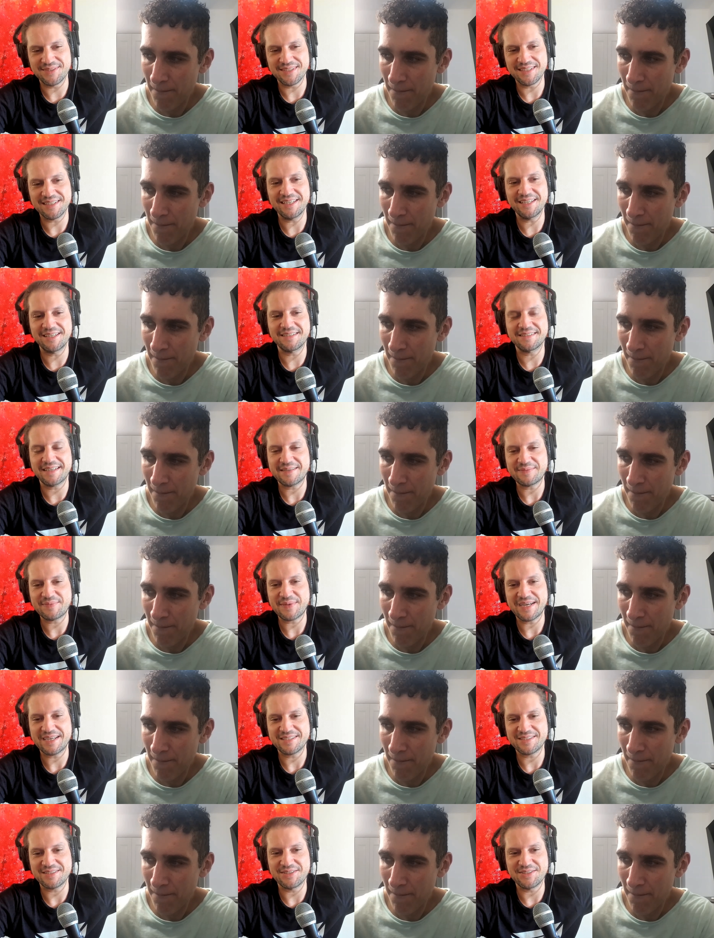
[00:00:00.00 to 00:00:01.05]
Speaker 1: you deleted that
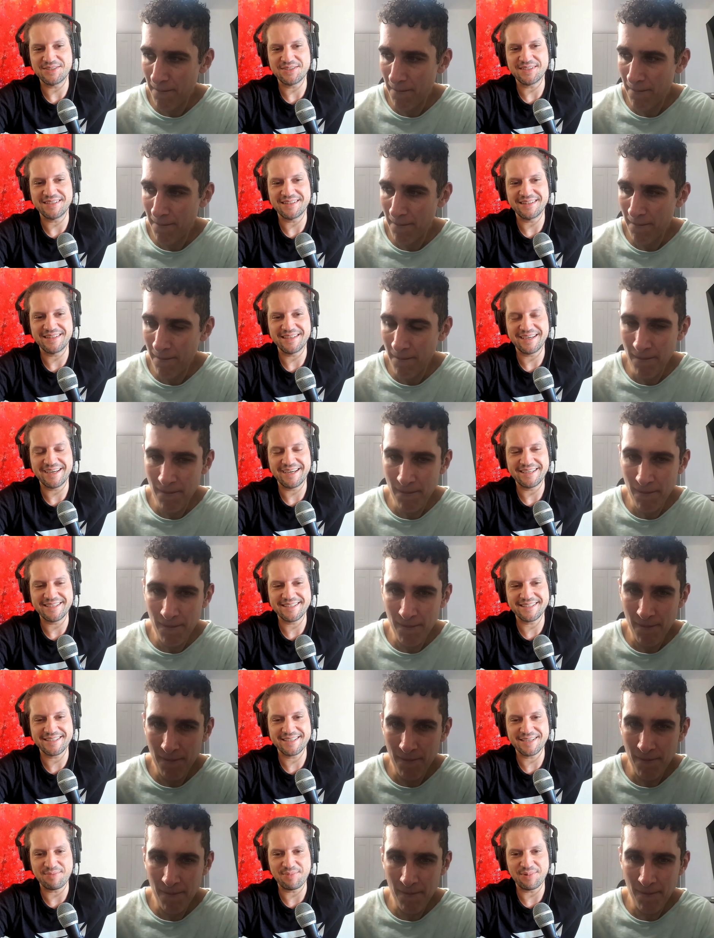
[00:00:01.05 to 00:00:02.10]
passage in
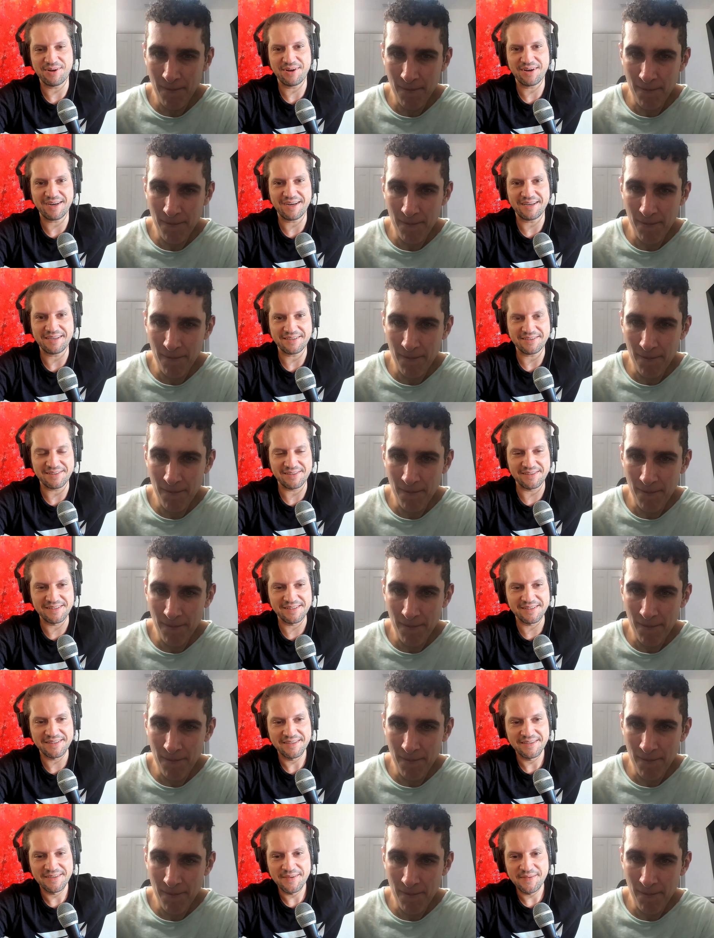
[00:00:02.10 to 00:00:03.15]
that uh, blog article,
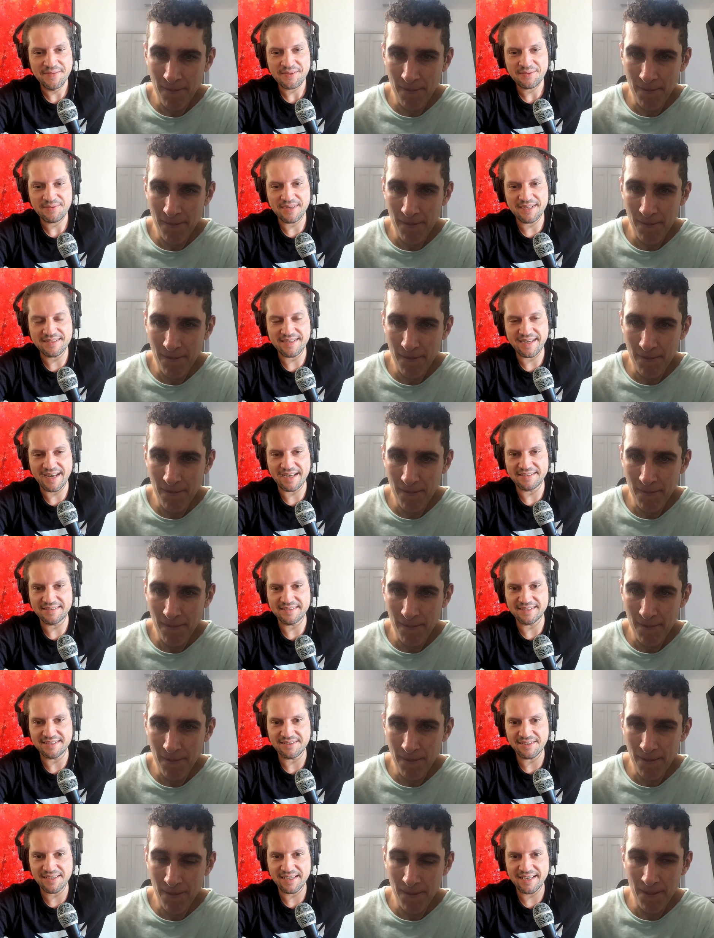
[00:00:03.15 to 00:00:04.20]
right? The
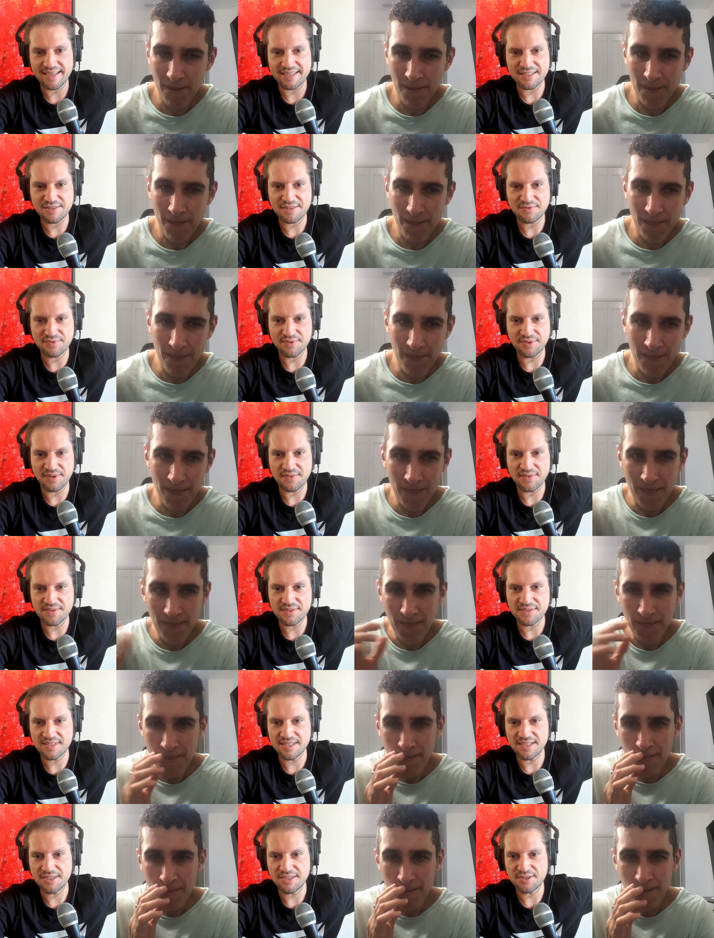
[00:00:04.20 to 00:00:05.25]
ethical case for the
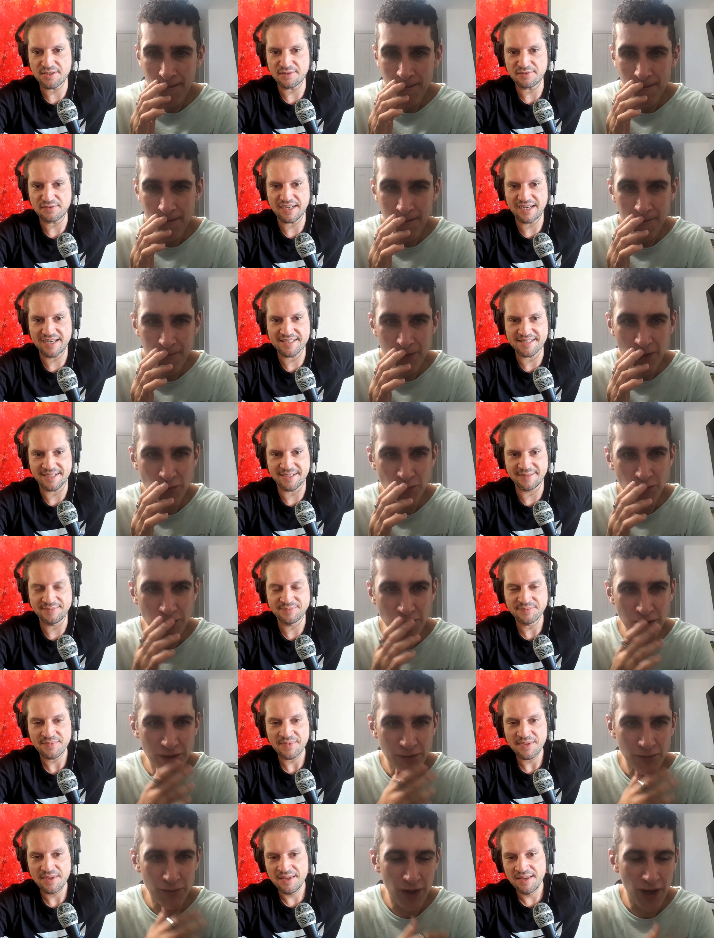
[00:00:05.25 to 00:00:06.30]
siege of Gaza.
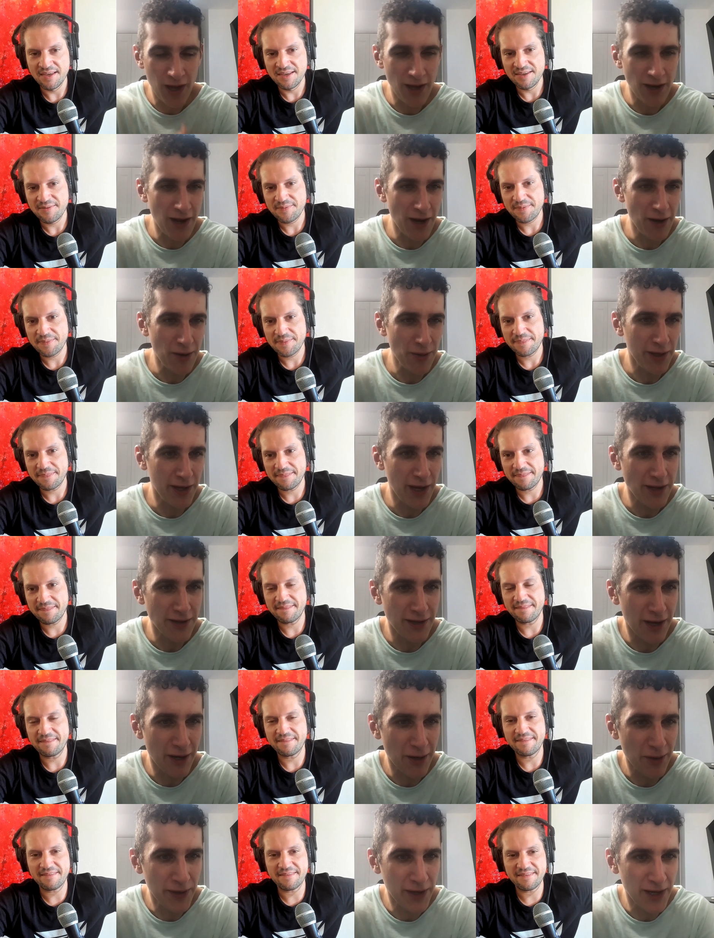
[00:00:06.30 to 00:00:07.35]
Speaker 2: Which, which I don't think I, I
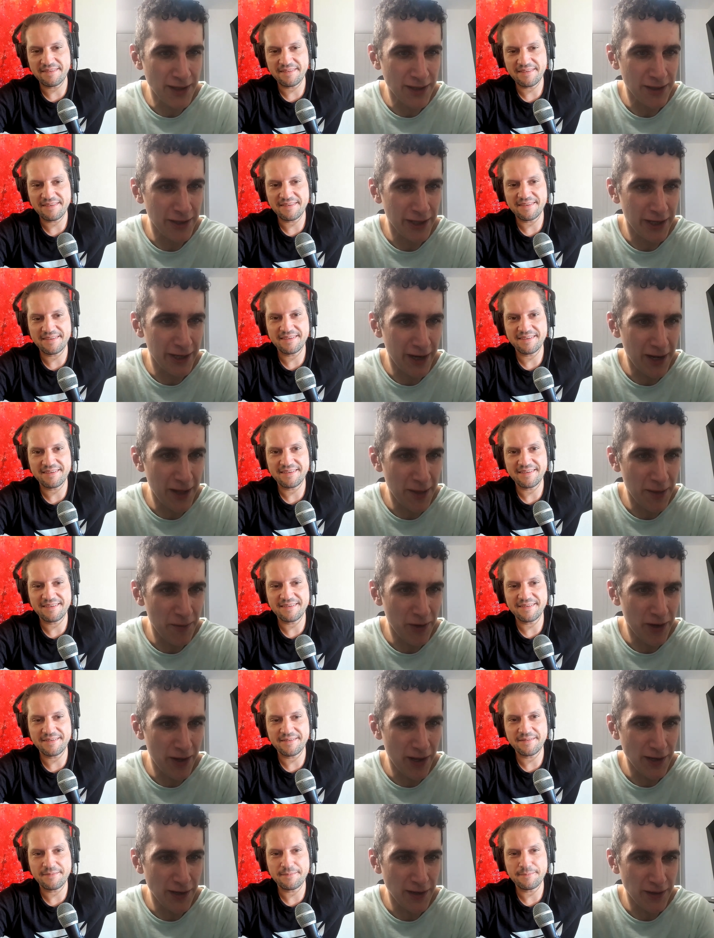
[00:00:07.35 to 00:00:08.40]
don't think I deleted anything.
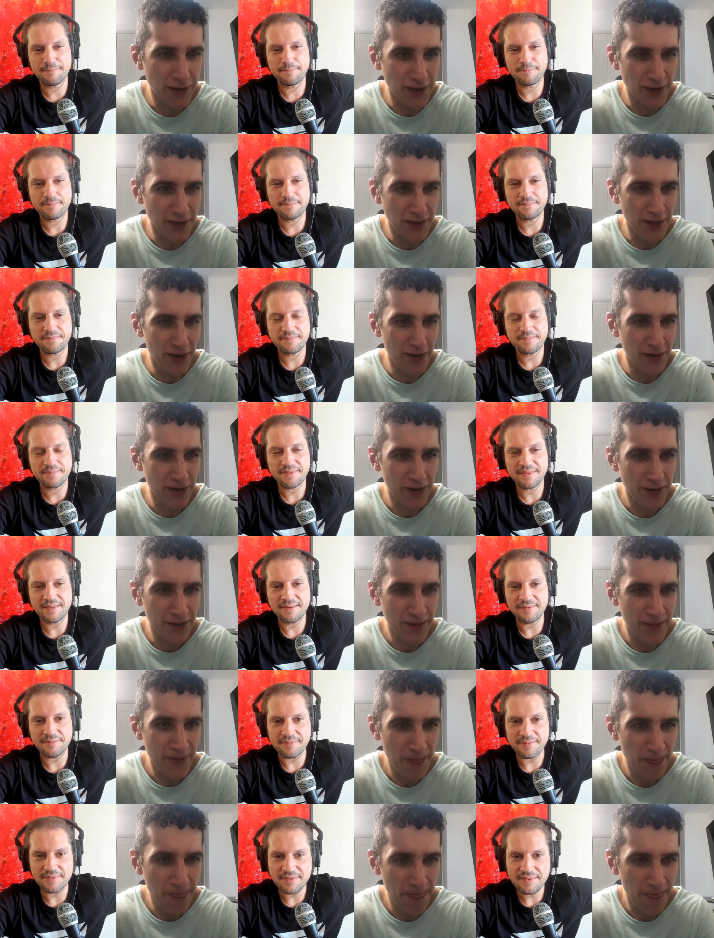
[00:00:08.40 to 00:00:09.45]
What did I delete there?
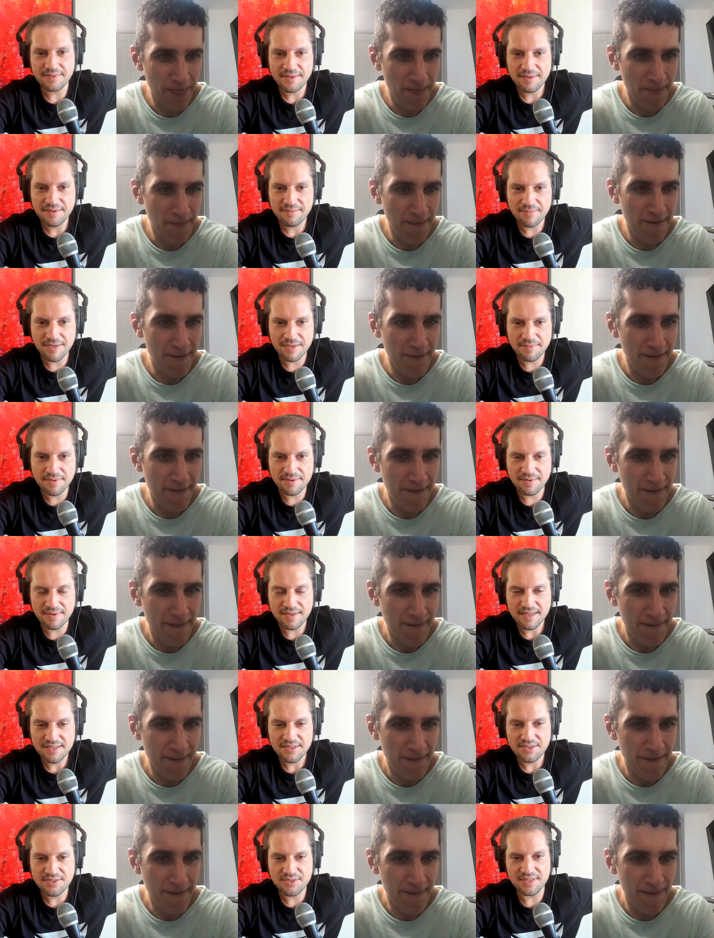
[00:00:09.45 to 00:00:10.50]
Hmm.
Speaker 1: Maybe.
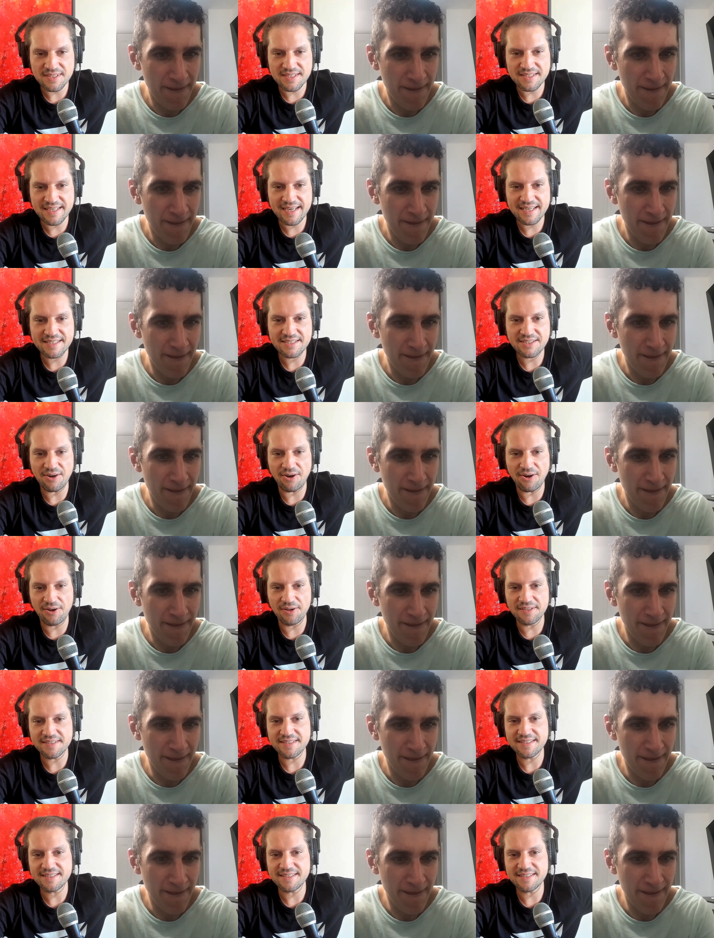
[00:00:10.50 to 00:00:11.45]
So it says all